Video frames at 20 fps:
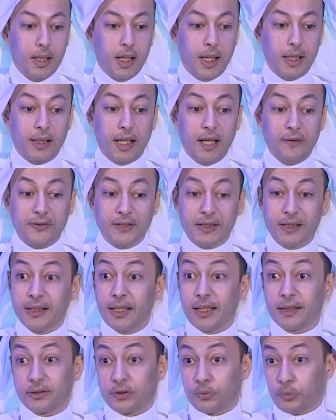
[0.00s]
And after
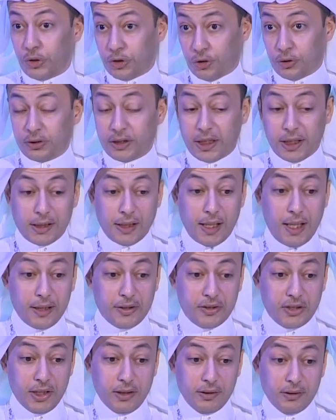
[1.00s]
that, we should take the
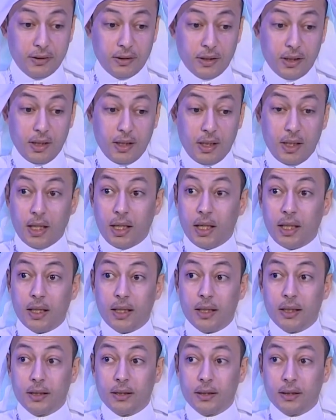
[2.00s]
action.
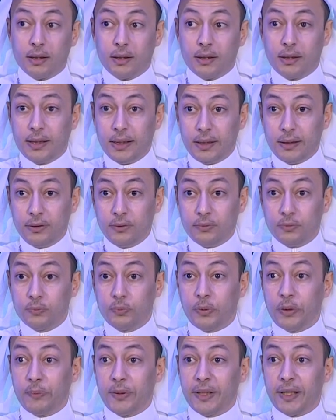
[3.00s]

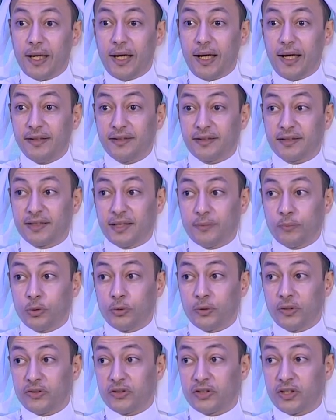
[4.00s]
Then we will ask
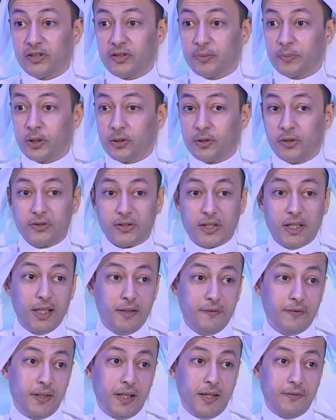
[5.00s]
some questions, because
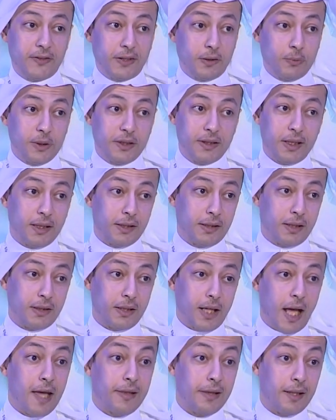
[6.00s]
even after we take
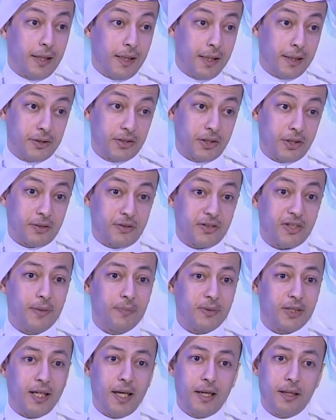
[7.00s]
the action,
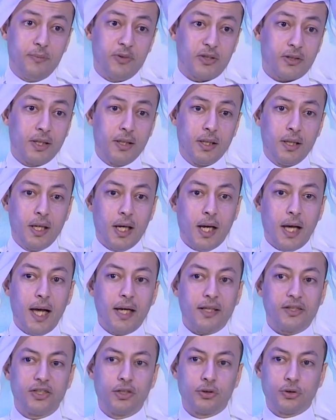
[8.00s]
sometimes
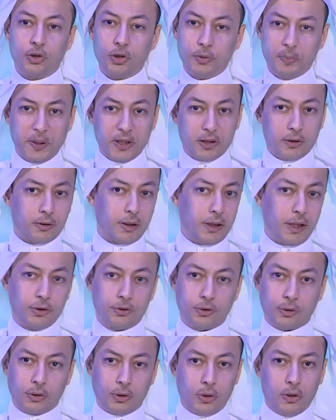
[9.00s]
action could be
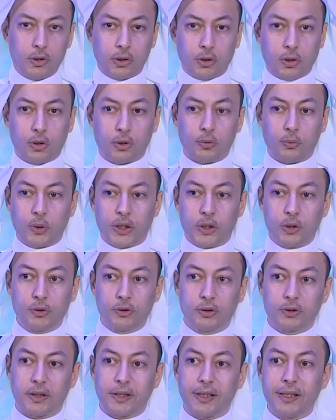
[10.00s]
correct or wrong, or we
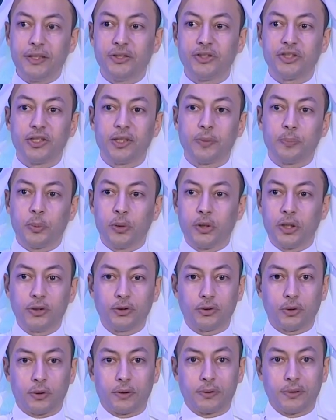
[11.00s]
could reach the
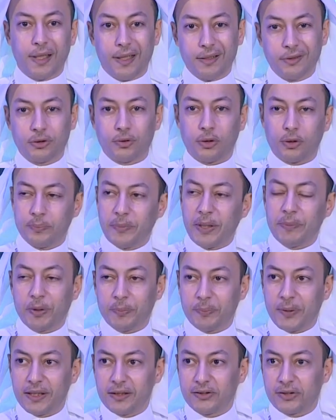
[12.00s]
point or not, or
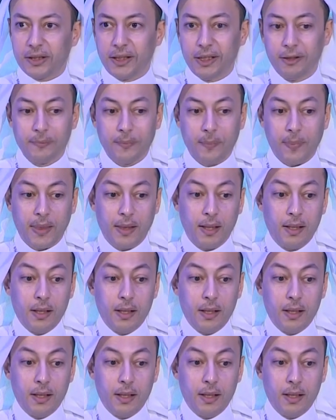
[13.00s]
maybe partially.